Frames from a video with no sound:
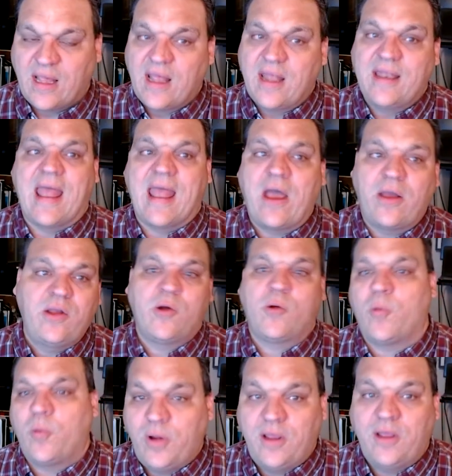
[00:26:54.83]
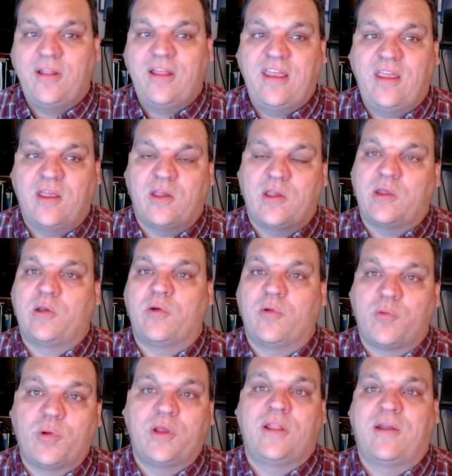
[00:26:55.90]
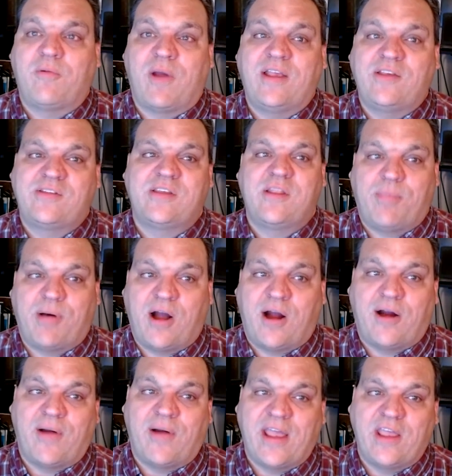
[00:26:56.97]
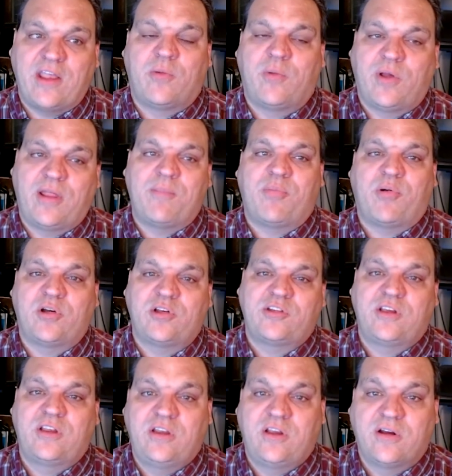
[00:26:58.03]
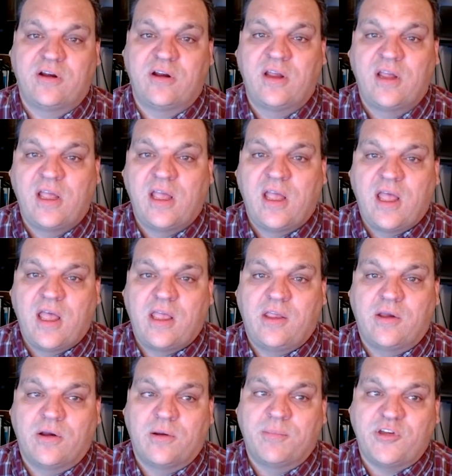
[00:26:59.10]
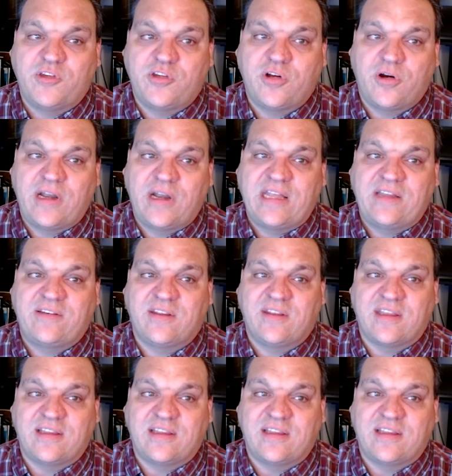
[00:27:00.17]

Now you're really raising the bar, right? You're really pushing your maturity to the